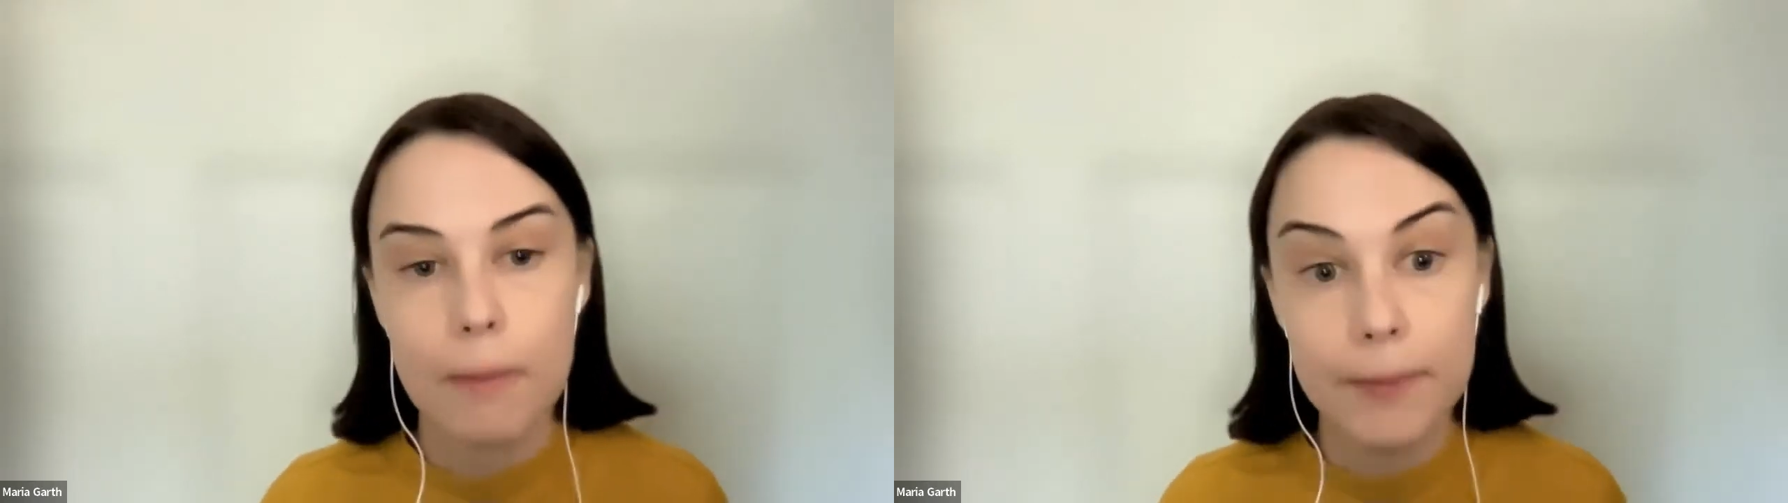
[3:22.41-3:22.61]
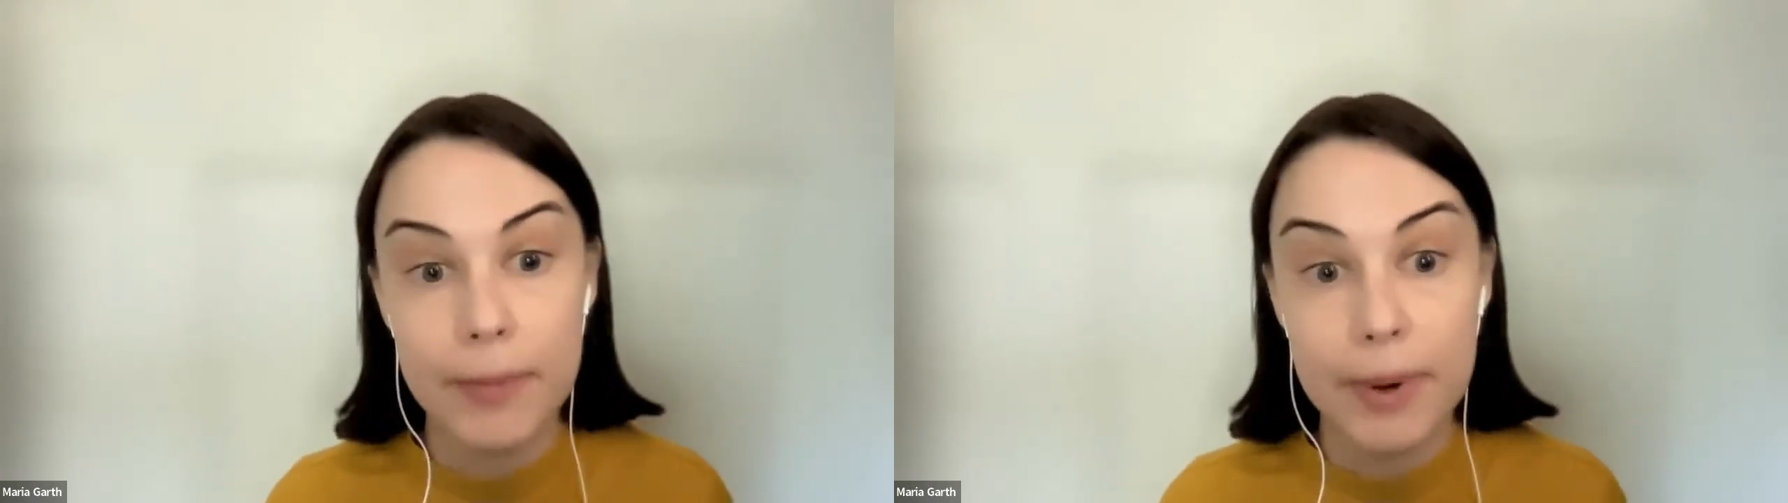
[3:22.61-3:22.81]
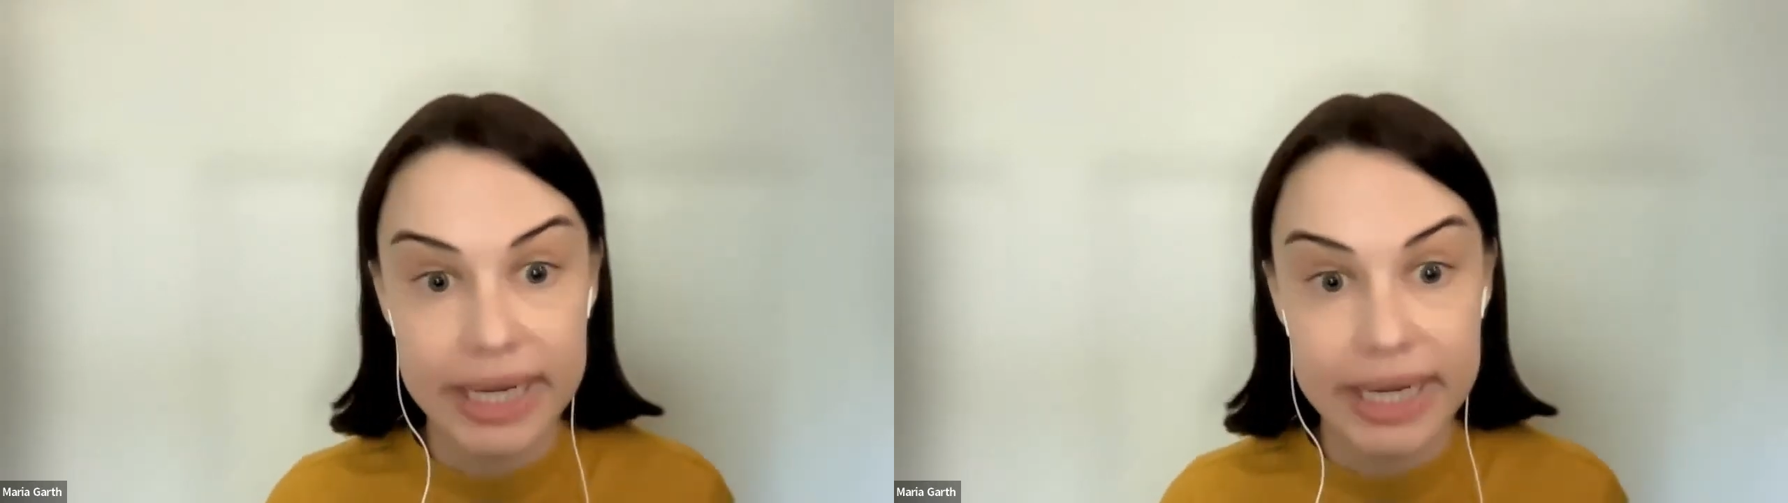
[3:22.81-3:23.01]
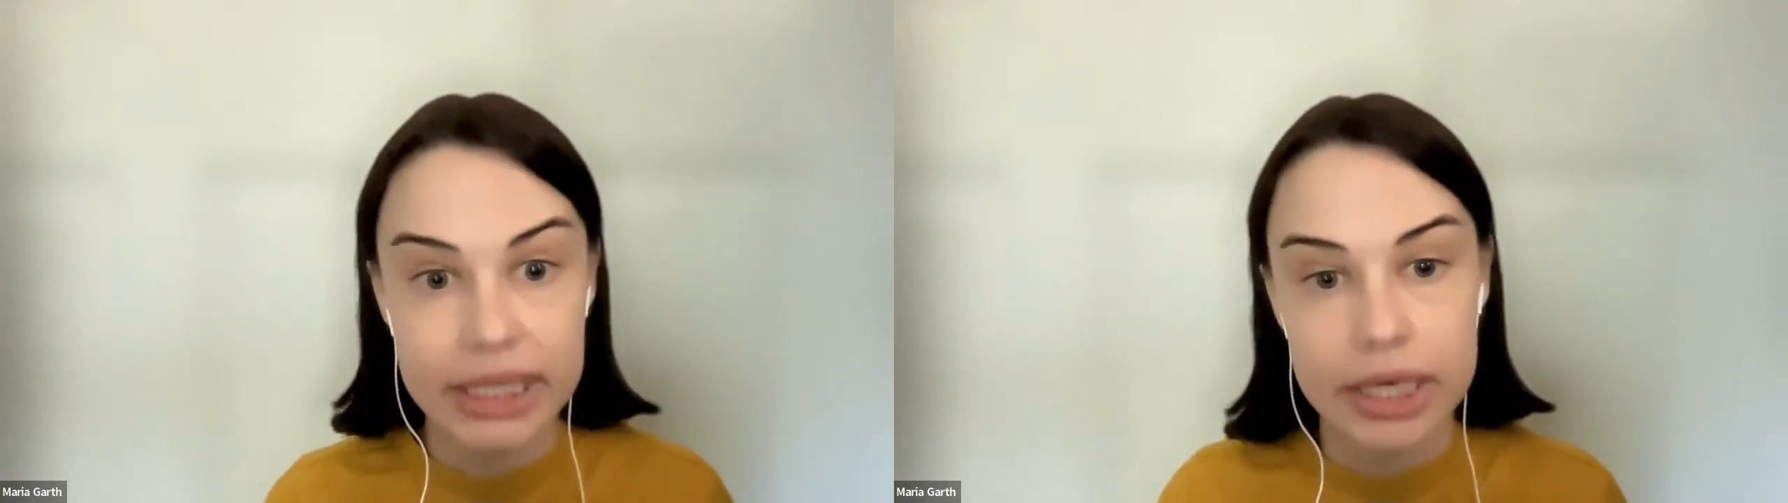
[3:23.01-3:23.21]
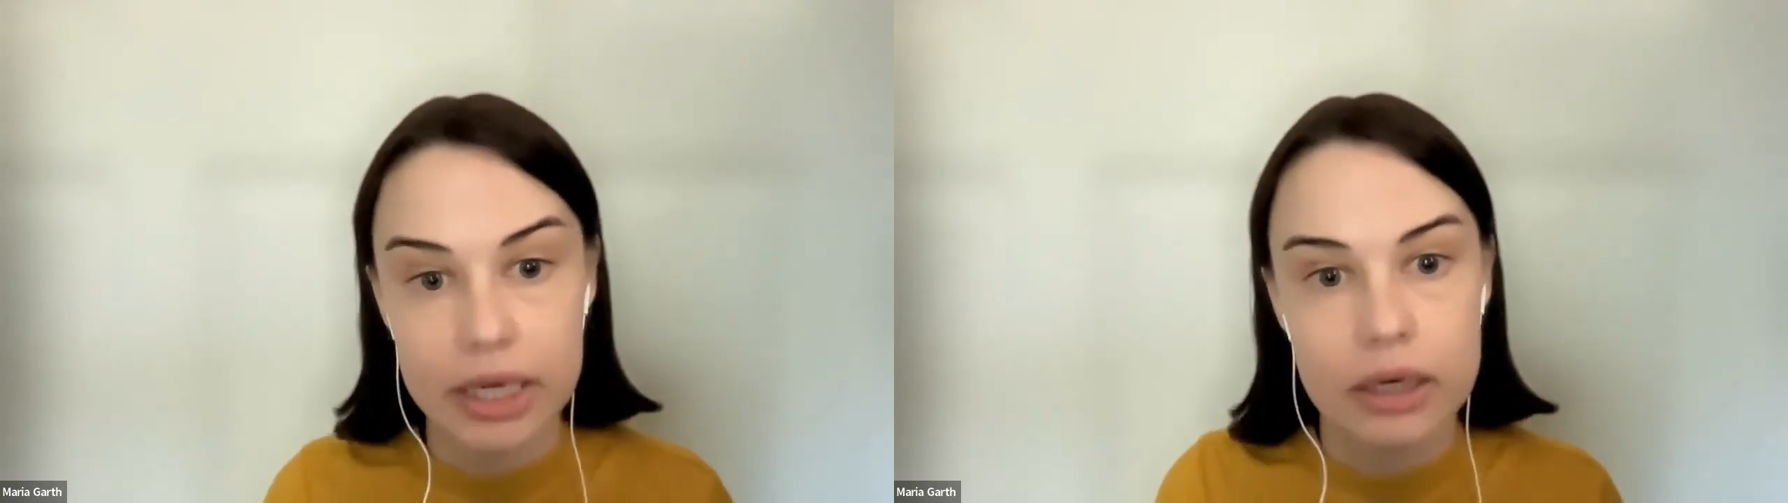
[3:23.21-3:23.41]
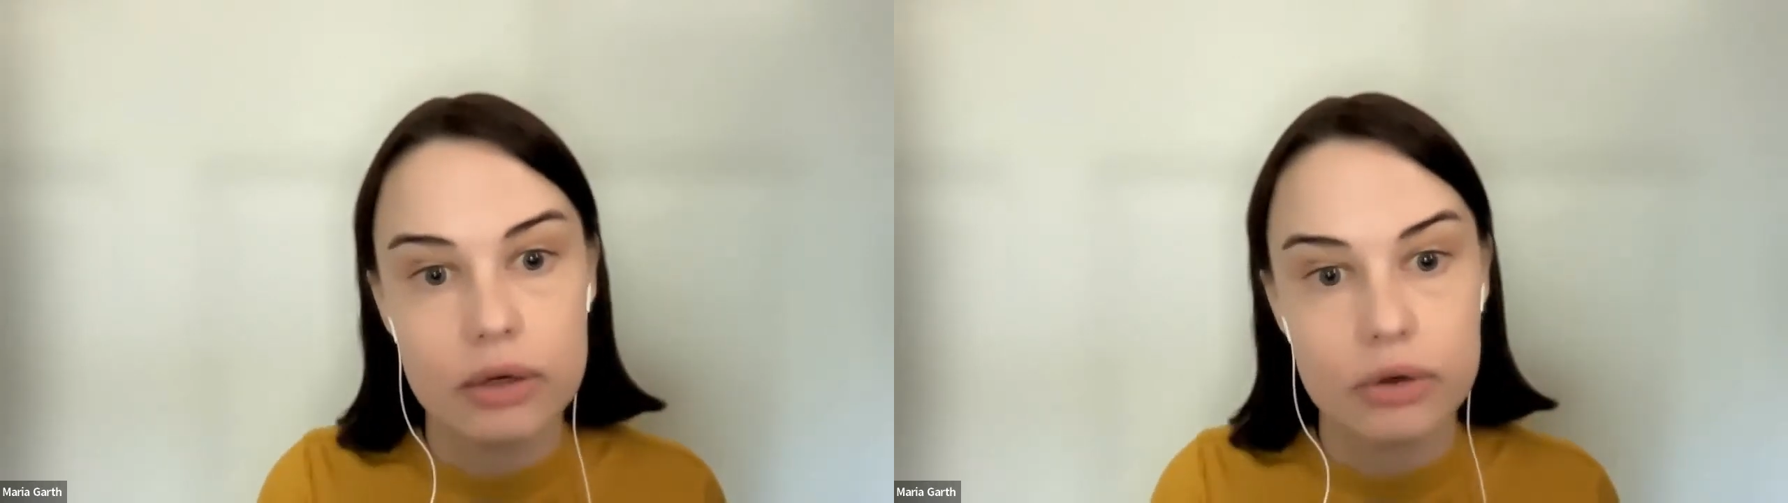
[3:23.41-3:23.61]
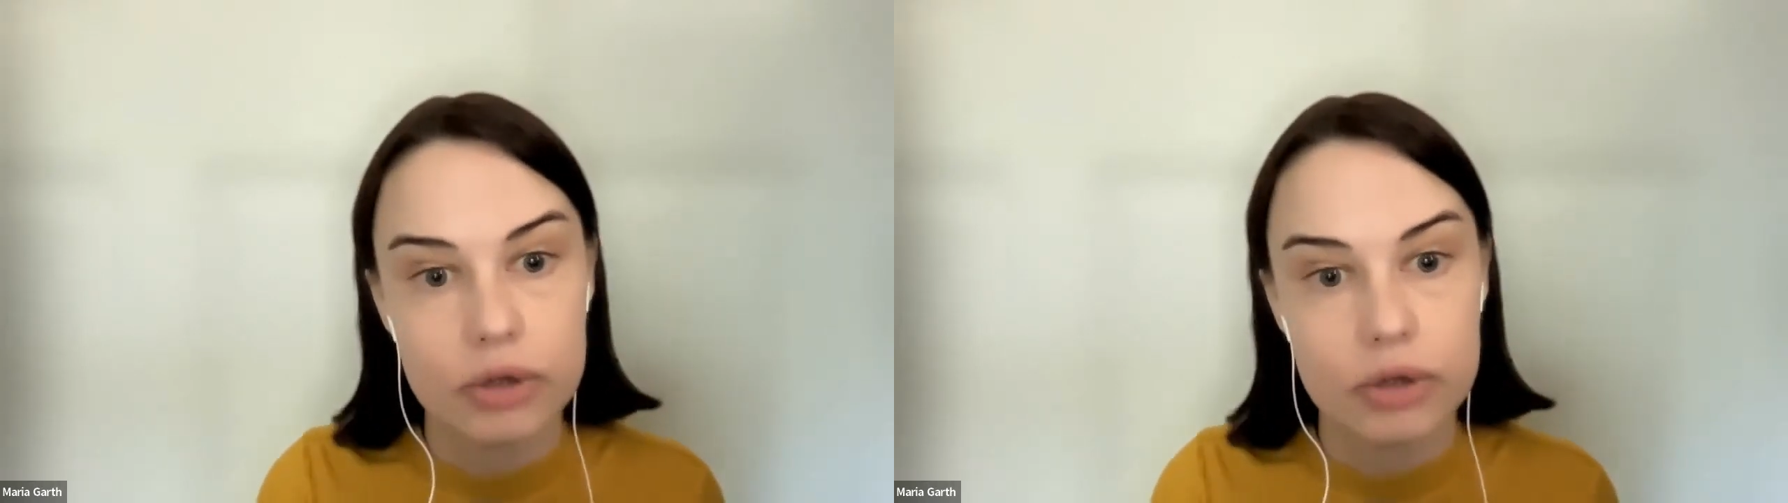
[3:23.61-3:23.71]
but they